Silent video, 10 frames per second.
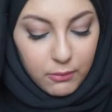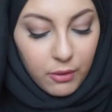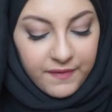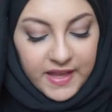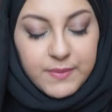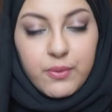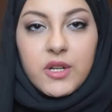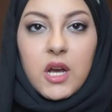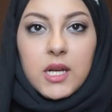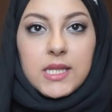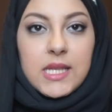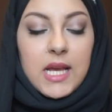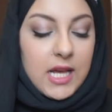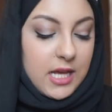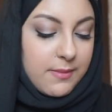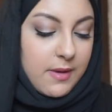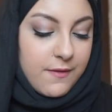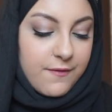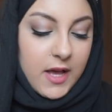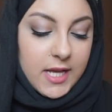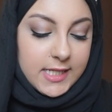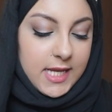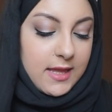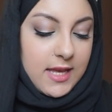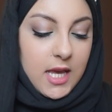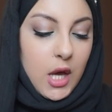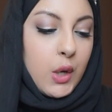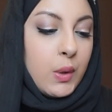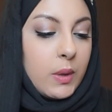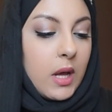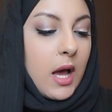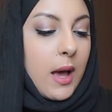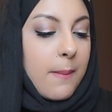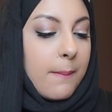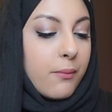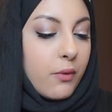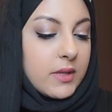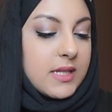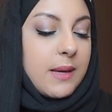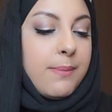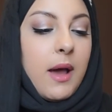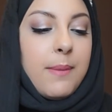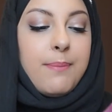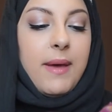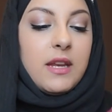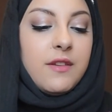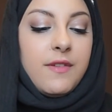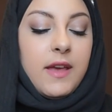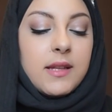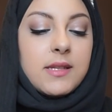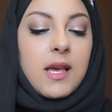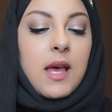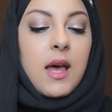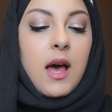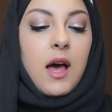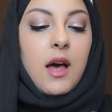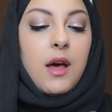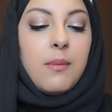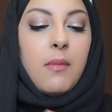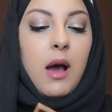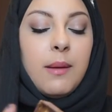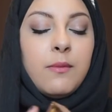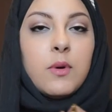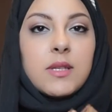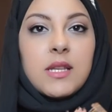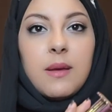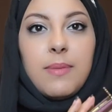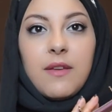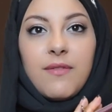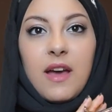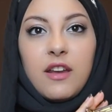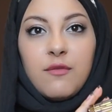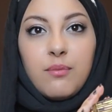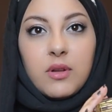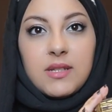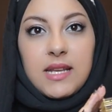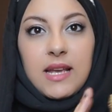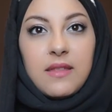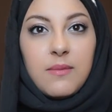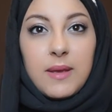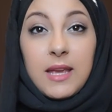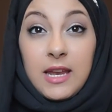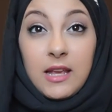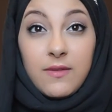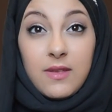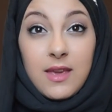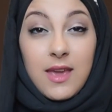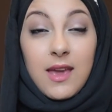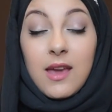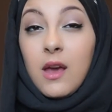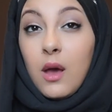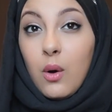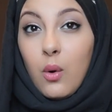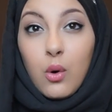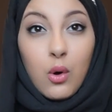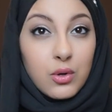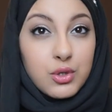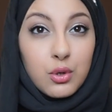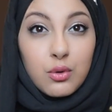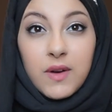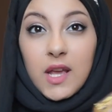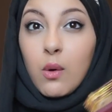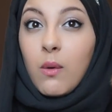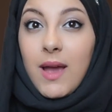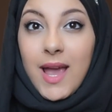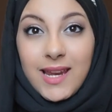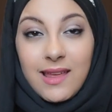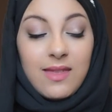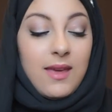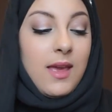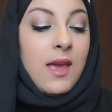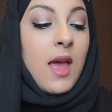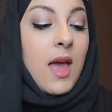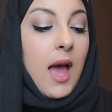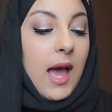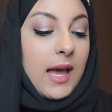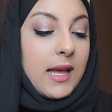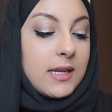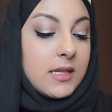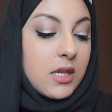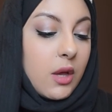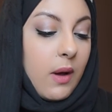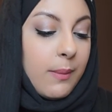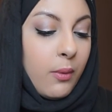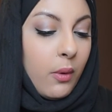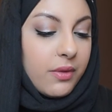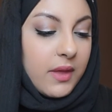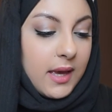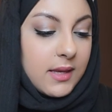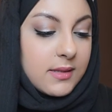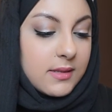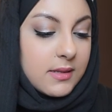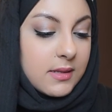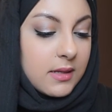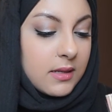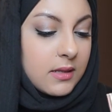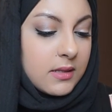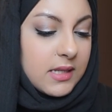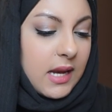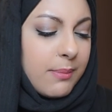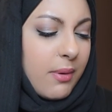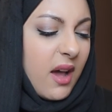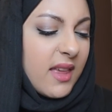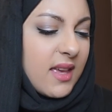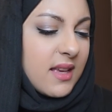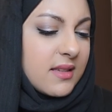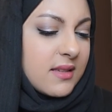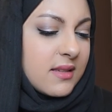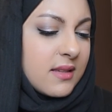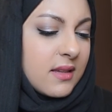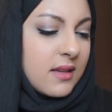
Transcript: More face products. First, the Hoola bronzer by Benefit. I wasn't a big fan of bronzing at the beginning of the year, or contouring or anything, and so I bought this. Did I buy this?